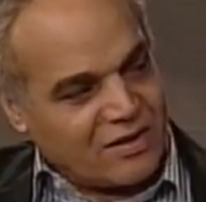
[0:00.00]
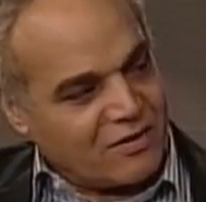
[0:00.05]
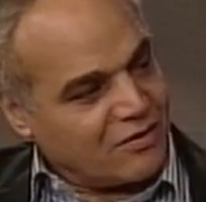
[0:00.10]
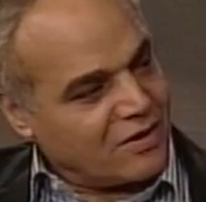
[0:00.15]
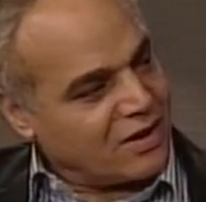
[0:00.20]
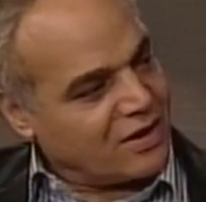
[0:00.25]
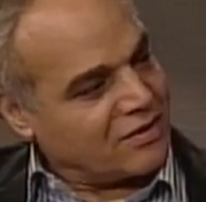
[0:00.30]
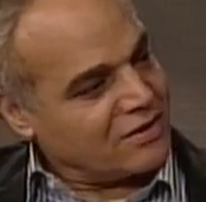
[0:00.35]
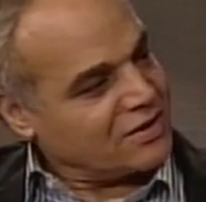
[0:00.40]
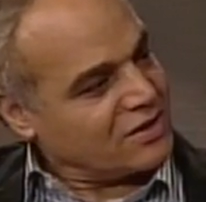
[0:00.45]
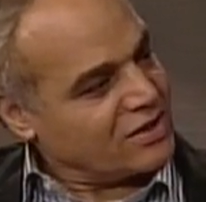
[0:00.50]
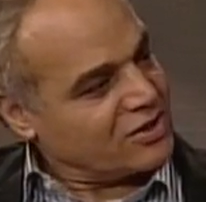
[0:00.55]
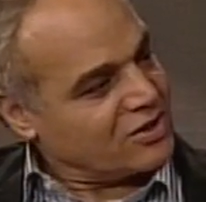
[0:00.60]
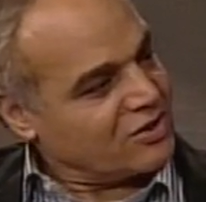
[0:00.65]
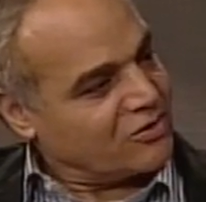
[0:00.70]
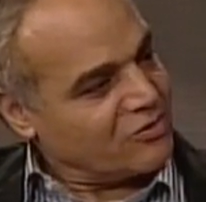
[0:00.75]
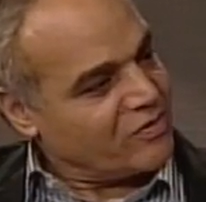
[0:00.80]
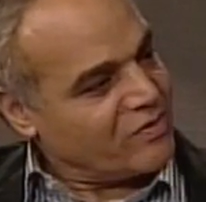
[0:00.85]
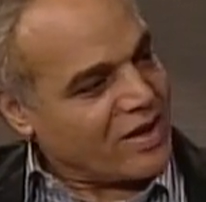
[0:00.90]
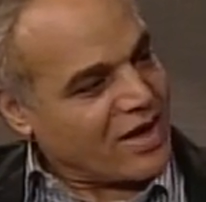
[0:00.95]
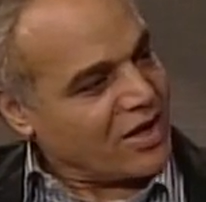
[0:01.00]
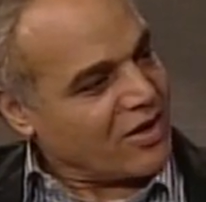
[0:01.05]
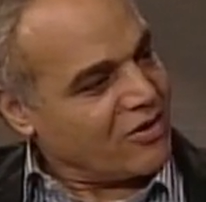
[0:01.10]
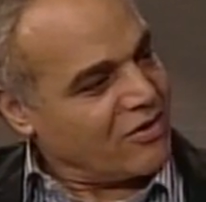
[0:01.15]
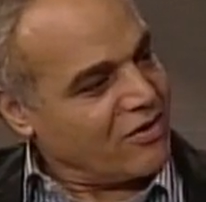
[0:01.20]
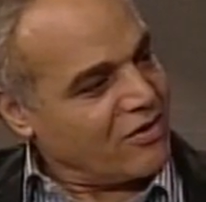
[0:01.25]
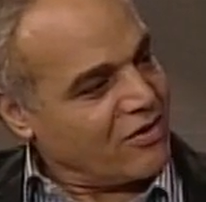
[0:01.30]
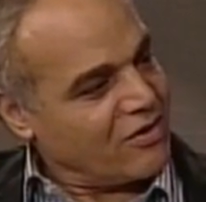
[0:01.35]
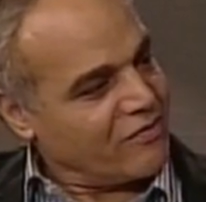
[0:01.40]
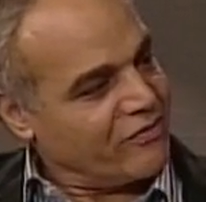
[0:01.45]
I was listening to back
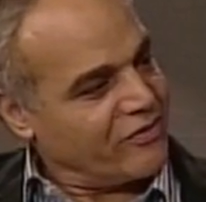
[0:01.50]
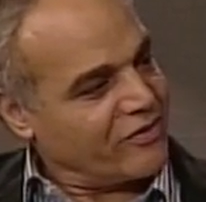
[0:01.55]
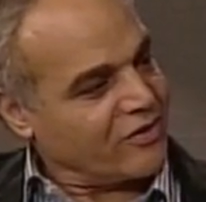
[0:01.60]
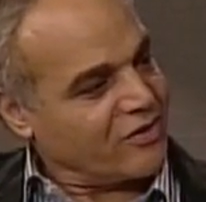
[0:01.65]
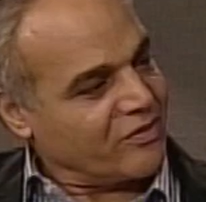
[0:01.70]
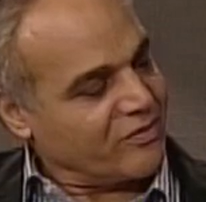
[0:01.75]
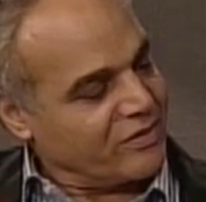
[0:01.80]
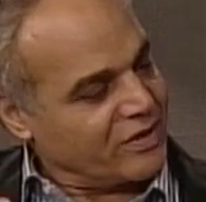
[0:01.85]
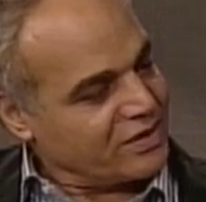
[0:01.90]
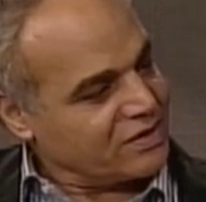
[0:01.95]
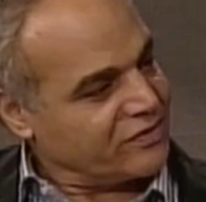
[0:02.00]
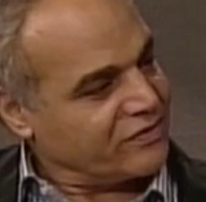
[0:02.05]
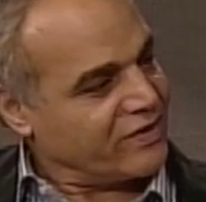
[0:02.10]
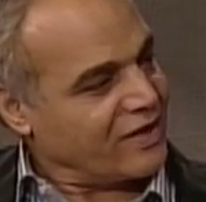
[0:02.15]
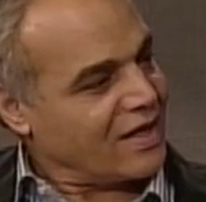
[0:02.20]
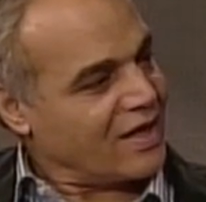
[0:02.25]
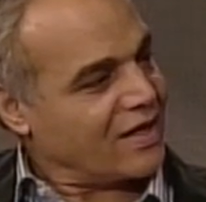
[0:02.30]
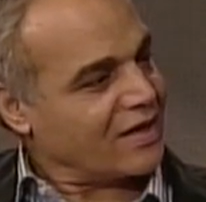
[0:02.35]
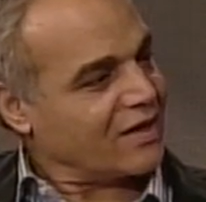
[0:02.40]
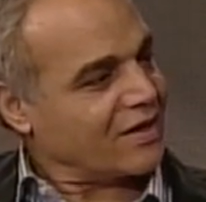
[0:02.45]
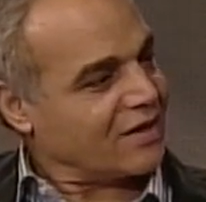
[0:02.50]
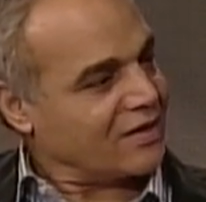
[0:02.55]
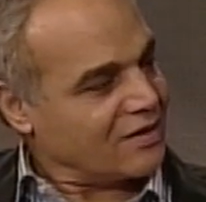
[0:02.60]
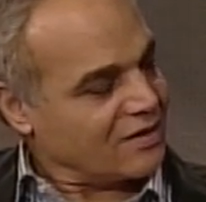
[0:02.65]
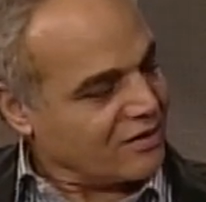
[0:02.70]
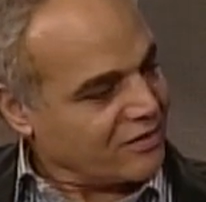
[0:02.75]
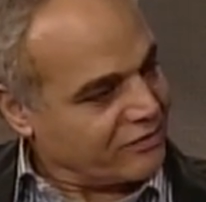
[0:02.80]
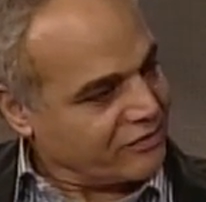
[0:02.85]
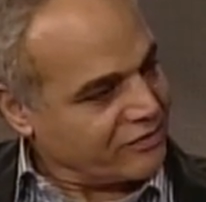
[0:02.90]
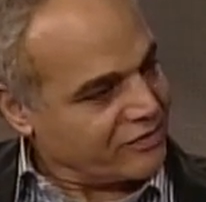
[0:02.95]
home from this fanatic, you
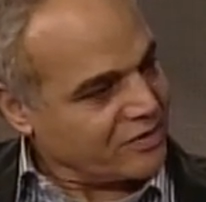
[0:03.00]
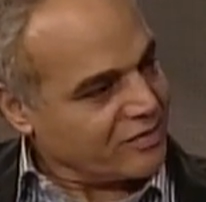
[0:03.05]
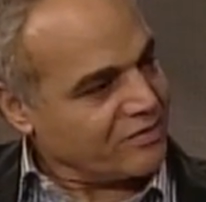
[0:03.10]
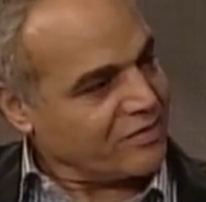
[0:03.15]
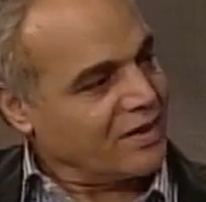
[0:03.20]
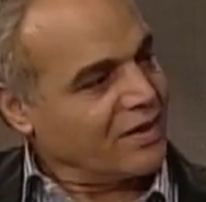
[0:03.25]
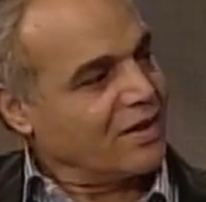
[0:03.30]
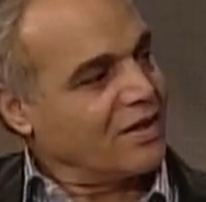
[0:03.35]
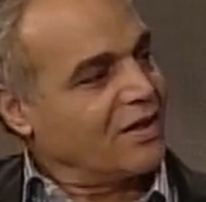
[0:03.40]
know, from